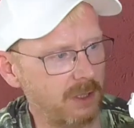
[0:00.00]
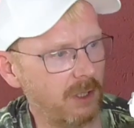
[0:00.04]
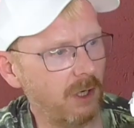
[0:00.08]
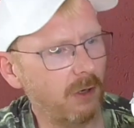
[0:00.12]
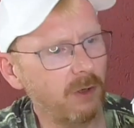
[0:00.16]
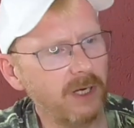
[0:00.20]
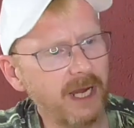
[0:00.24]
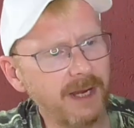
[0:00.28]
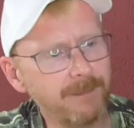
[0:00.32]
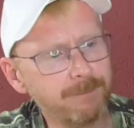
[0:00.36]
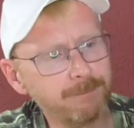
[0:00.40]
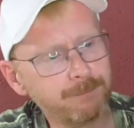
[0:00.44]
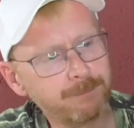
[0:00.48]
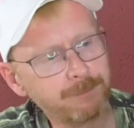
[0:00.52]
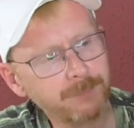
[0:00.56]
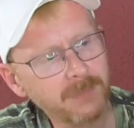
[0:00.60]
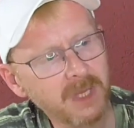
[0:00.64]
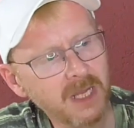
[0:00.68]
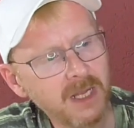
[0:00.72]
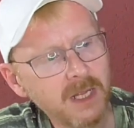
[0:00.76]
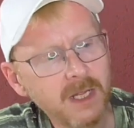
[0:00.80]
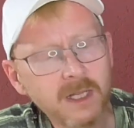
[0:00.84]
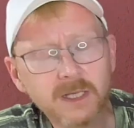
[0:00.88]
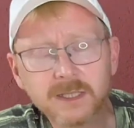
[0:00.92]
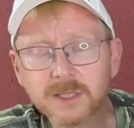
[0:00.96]
Okay,
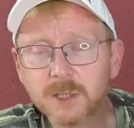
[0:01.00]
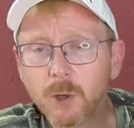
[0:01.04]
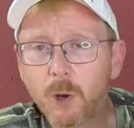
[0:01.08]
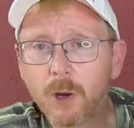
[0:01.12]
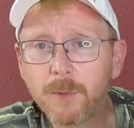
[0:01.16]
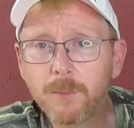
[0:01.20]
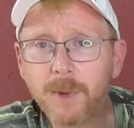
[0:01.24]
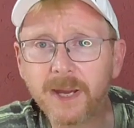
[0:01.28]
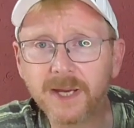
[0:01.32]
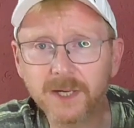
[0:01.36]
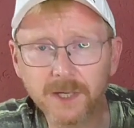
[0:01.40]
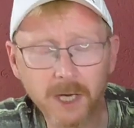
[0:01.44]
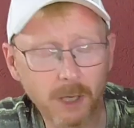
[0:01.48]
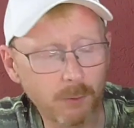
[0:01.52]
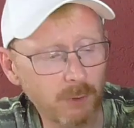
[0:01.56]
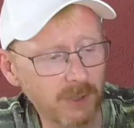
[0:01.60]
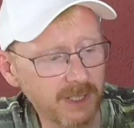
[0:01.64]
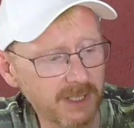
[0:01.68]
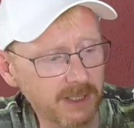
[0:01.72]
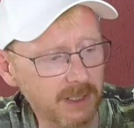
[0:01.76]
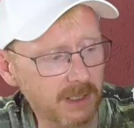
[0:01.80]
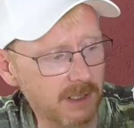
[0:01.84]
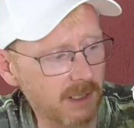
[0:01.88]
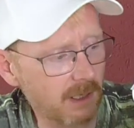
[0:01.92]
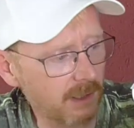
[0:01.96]
so I make now a
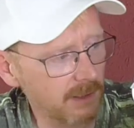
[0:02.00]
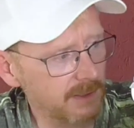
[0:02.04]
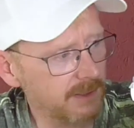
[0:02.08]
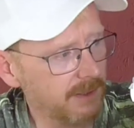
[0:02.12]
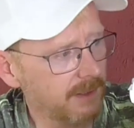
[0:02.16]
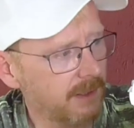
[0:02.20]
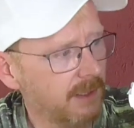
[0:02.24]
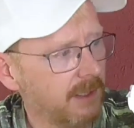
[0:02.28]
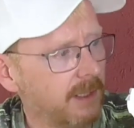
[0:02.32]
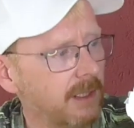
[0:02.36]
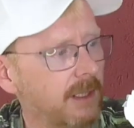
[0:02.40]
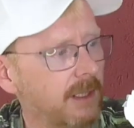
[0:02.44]
little cut,